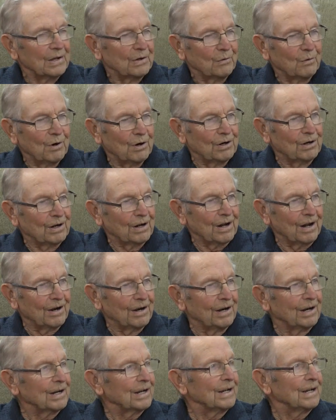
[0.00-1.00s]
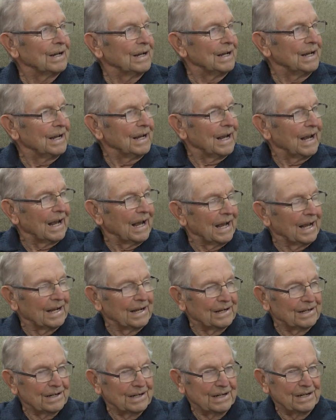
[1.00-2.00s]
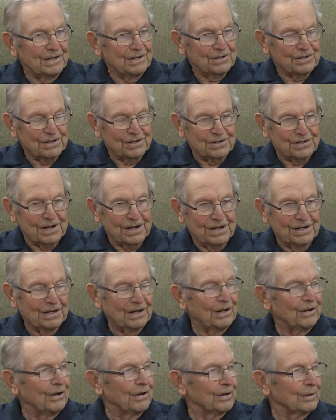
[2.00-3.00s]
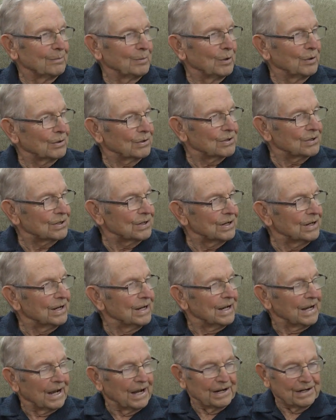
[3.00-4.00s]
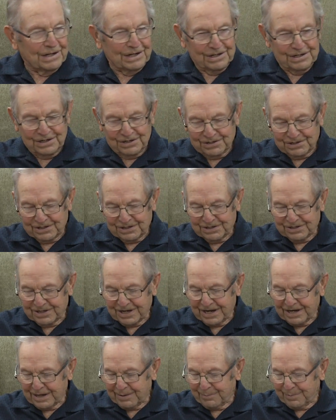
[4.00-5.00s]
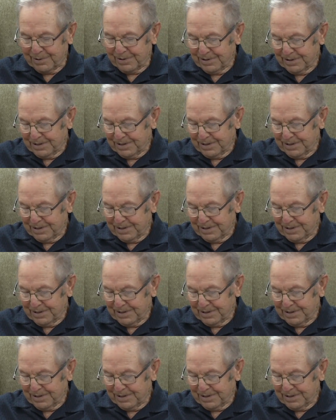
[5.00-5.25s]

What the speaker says: Warren Clark, and he's designed a lot of books, and he does the setup.